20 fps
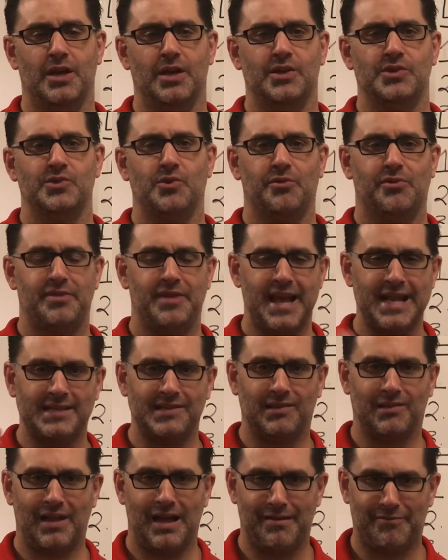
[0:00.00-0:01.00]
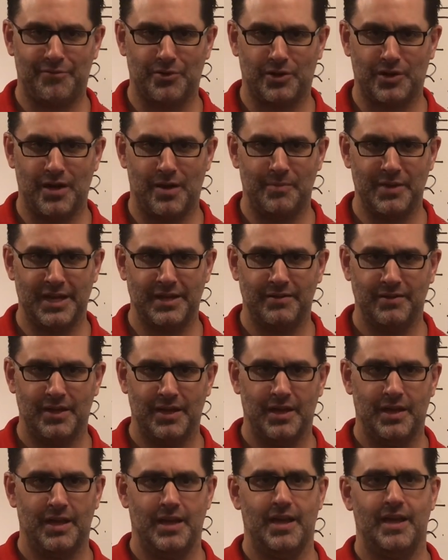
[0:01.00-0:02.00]
So thanks a lot for
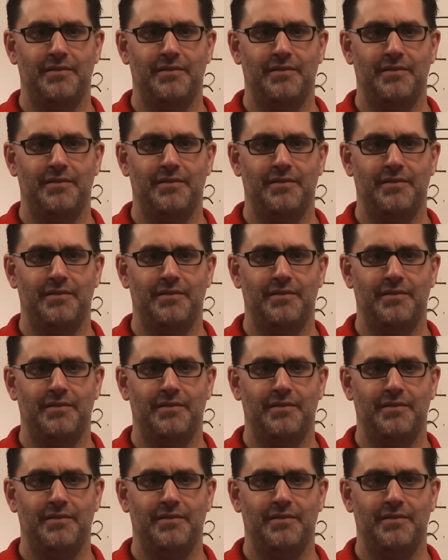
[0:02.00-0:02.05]
coming.